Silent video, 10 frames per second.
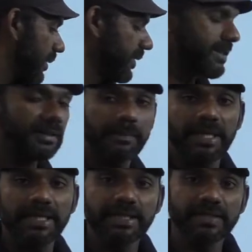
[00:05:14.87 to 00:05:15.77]
Because
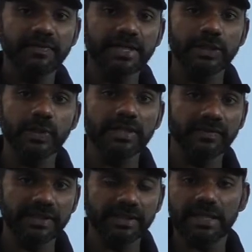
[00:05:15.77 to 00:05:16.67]
remained is V2
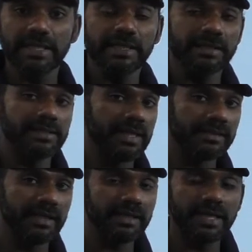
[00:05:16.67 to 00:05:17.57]
and V3. There's
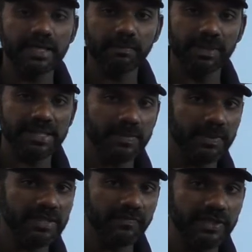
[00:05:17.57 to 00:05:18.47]
nothing like must
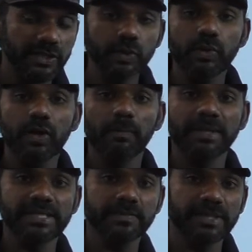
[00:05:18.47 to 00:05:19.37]
plus V2 or
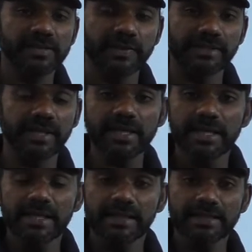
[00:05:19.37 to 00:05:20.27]
must plus
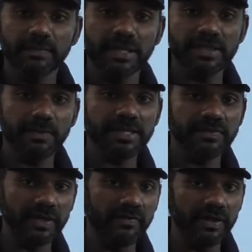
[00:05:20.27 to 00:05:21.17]
V3. It is must
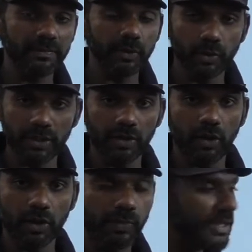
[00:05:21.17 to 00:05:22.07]
plus V1 plural
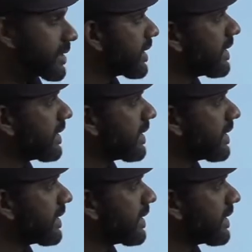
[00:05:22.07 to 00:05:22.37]
always.